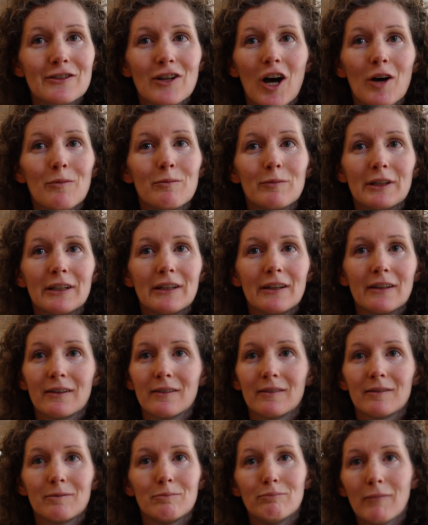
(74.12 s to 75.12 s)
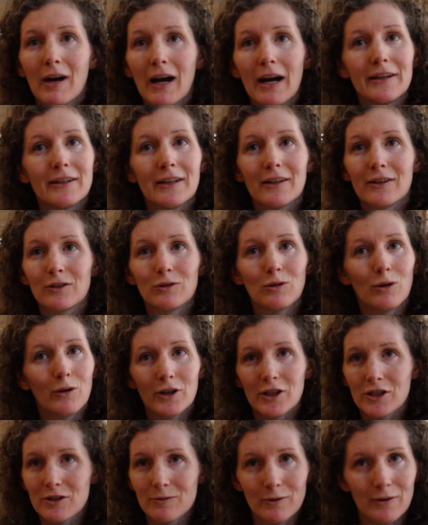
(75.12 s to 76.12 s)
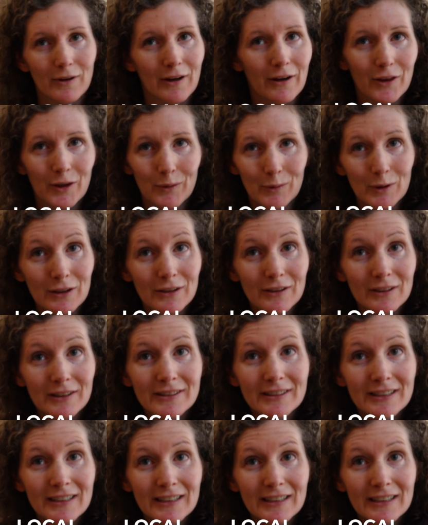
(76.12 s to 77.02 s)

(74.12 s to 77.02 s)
not being mined out of quarries from around the world.